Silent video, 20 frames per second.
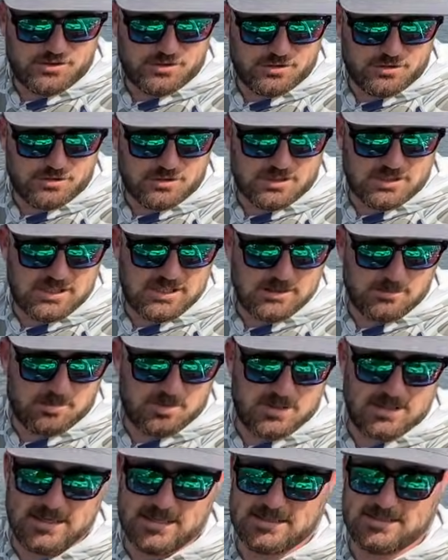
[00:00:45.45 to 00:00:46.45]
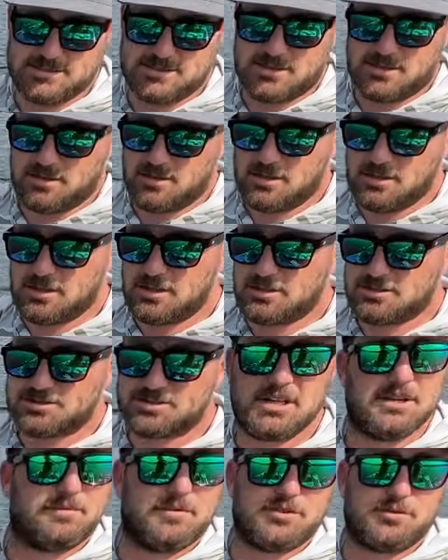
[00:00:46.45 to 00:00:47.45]
to keep as little
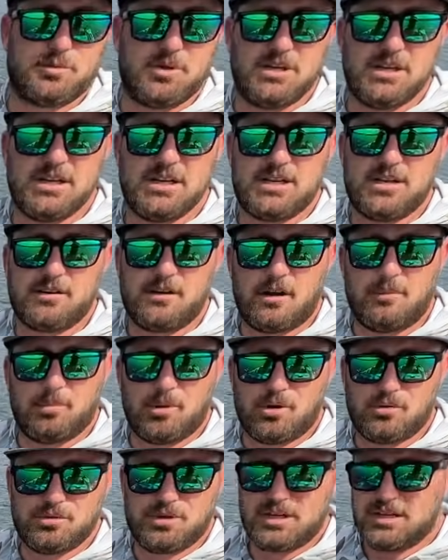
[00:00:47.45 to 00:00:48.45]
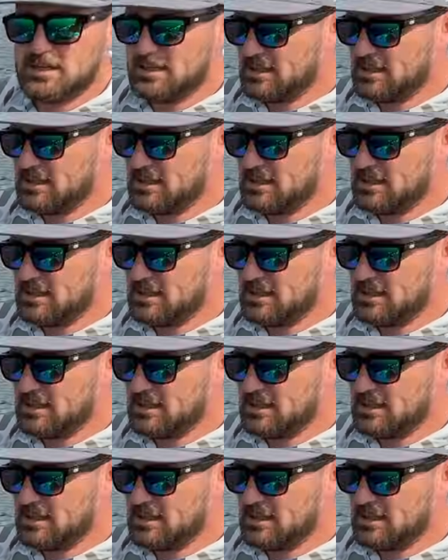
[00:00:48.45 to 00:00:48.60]
stuff as we need in our boat,